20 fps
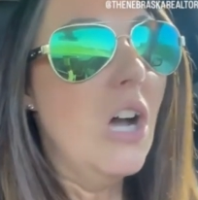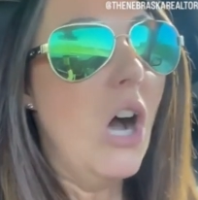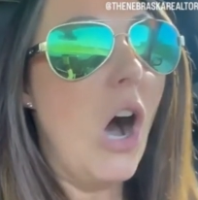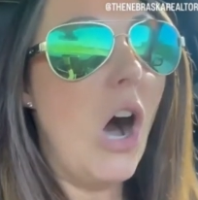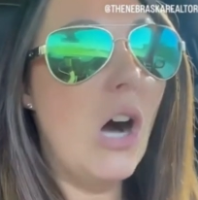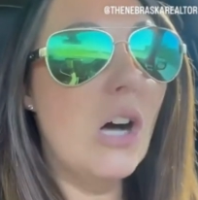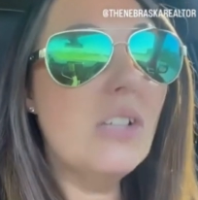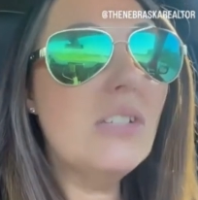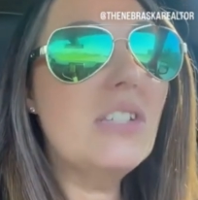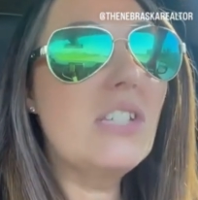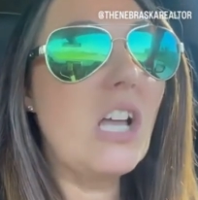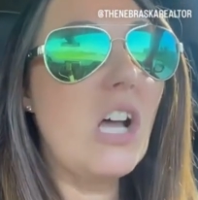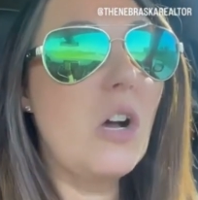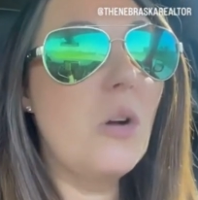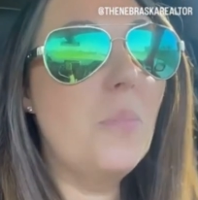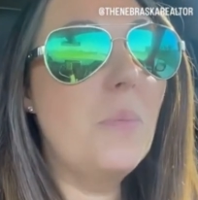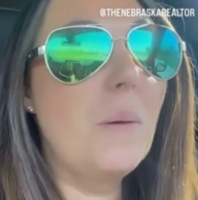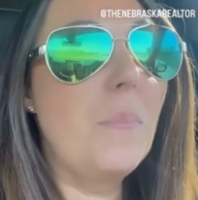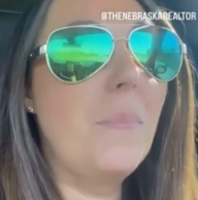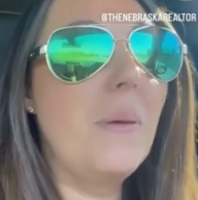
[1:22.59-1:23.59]
Also,
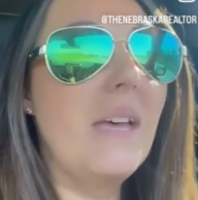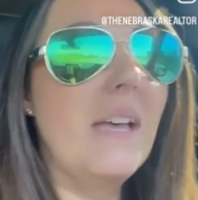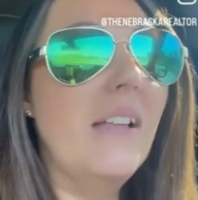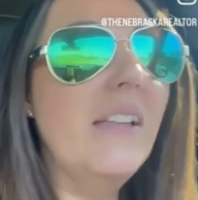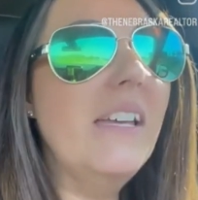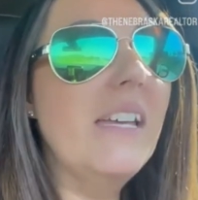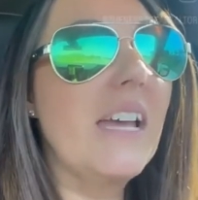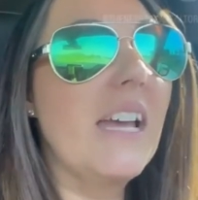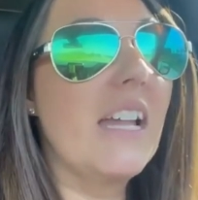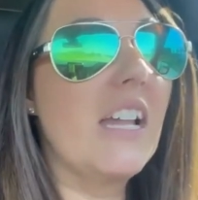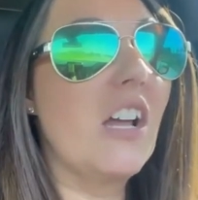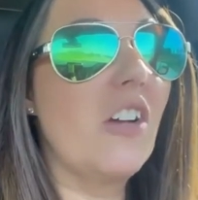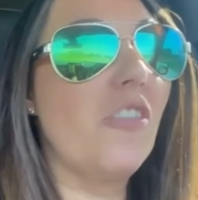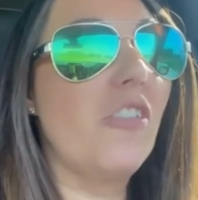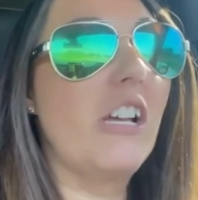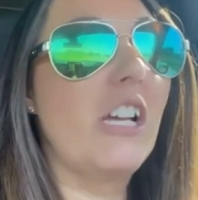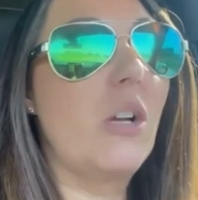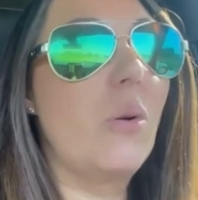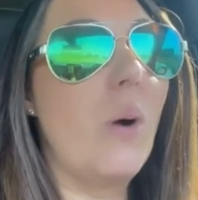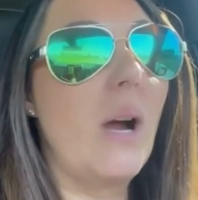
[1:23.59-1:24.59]
Papillion
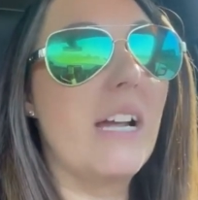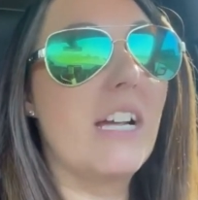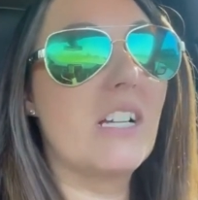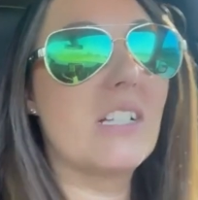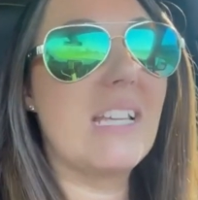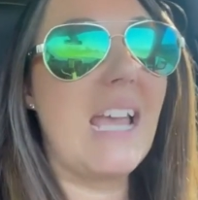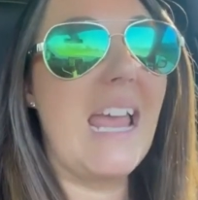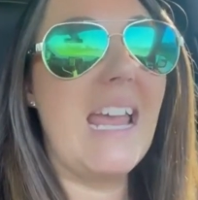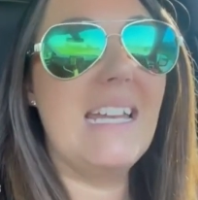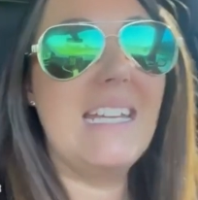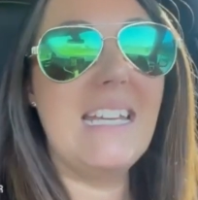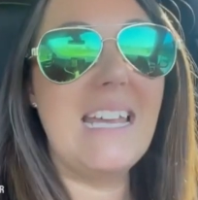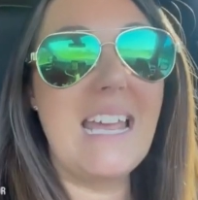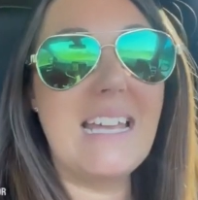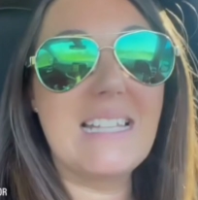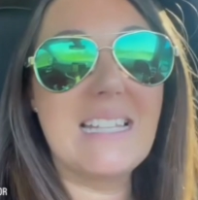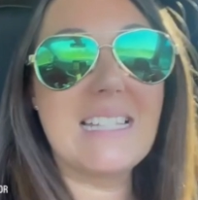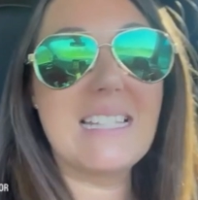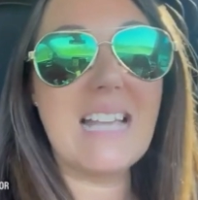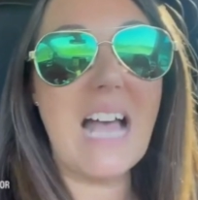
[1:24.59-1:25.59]
requires ADA
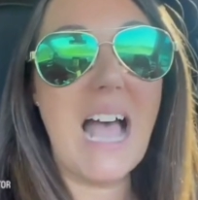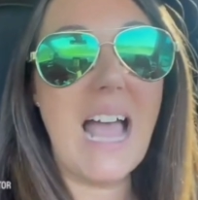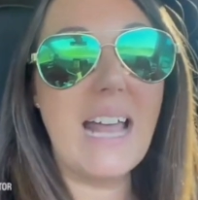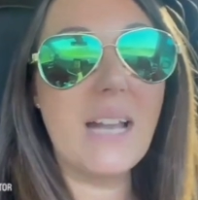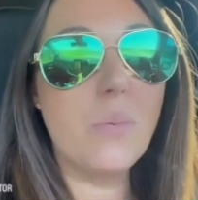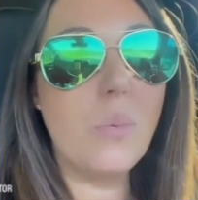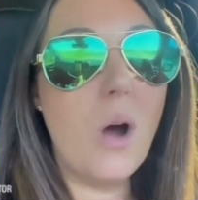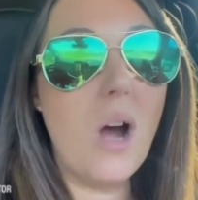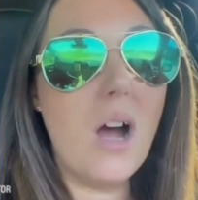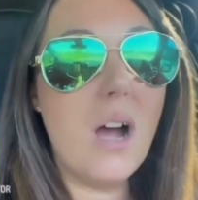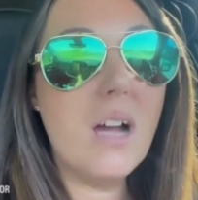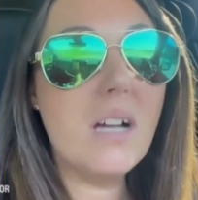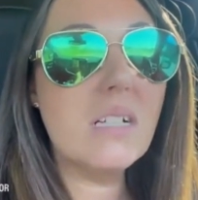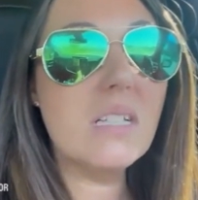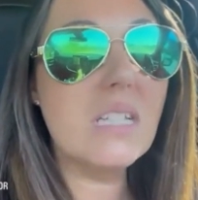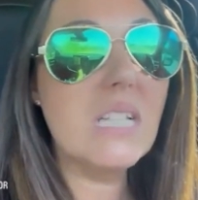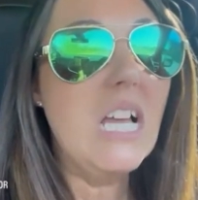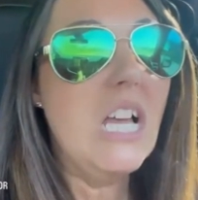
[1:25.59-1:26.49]
sidewalks.